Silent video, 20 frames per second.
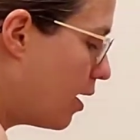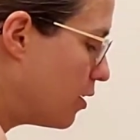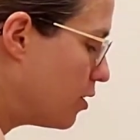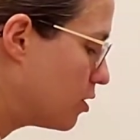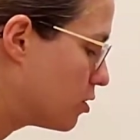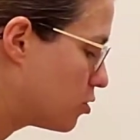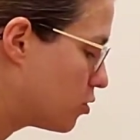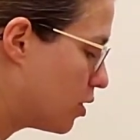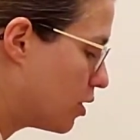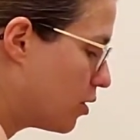your
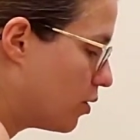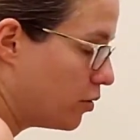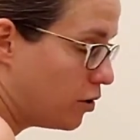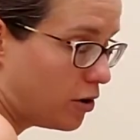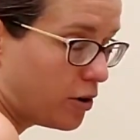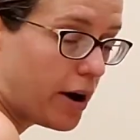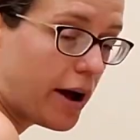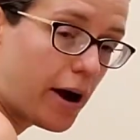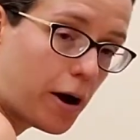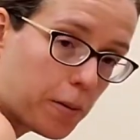trunk on
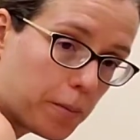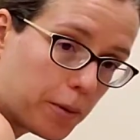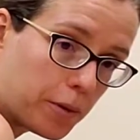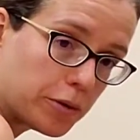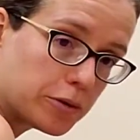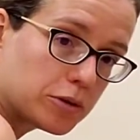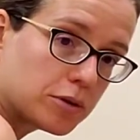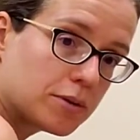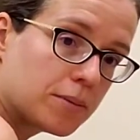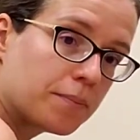your
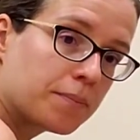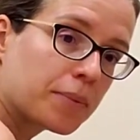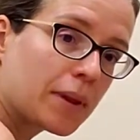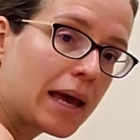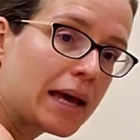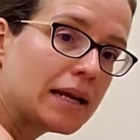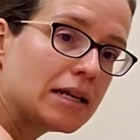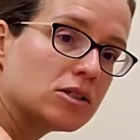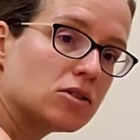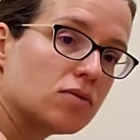elbows.
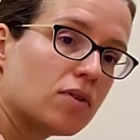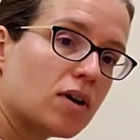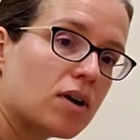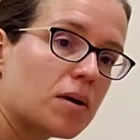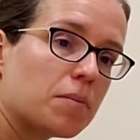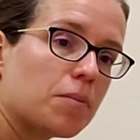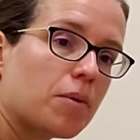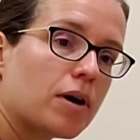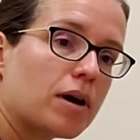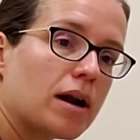And it's very
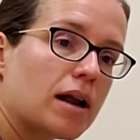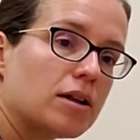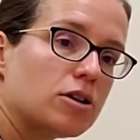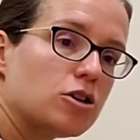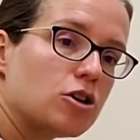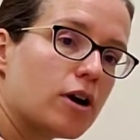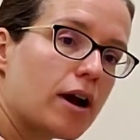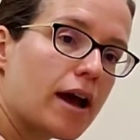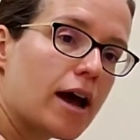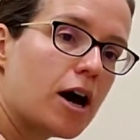important that
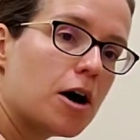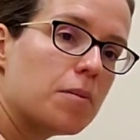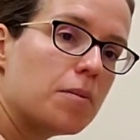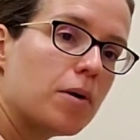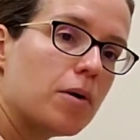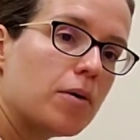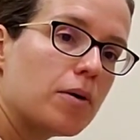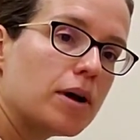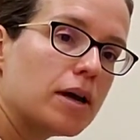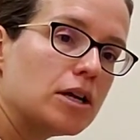your
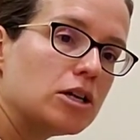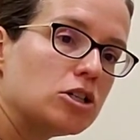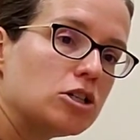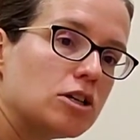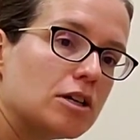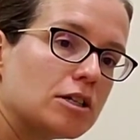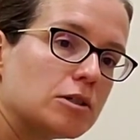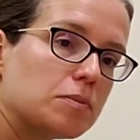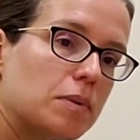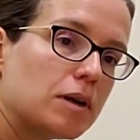elbow is
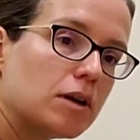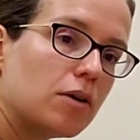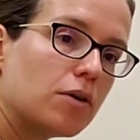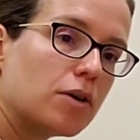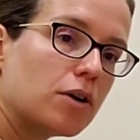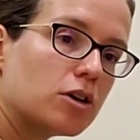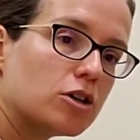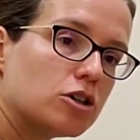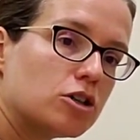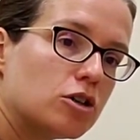just below
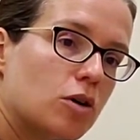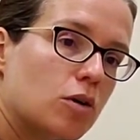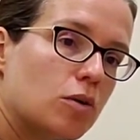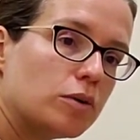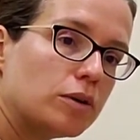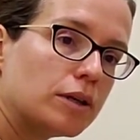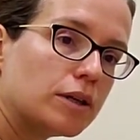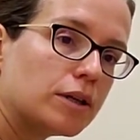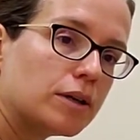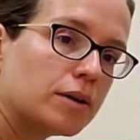your
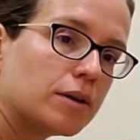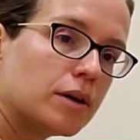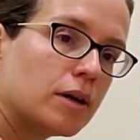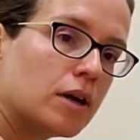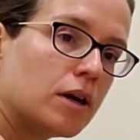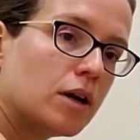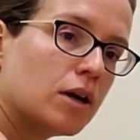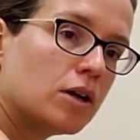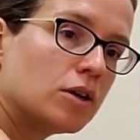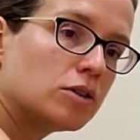shoulder.
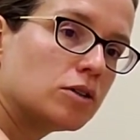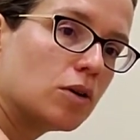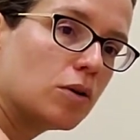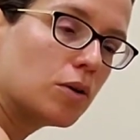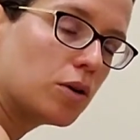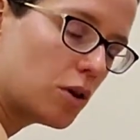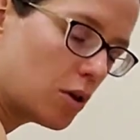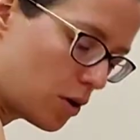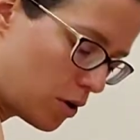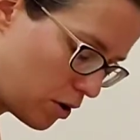So
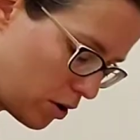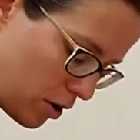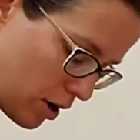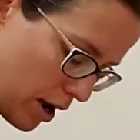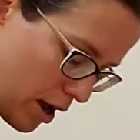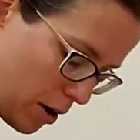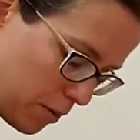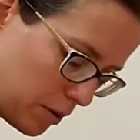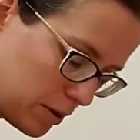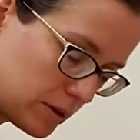your
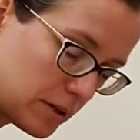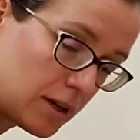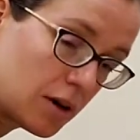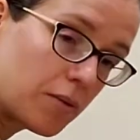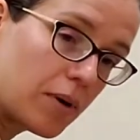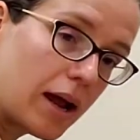elbow is in the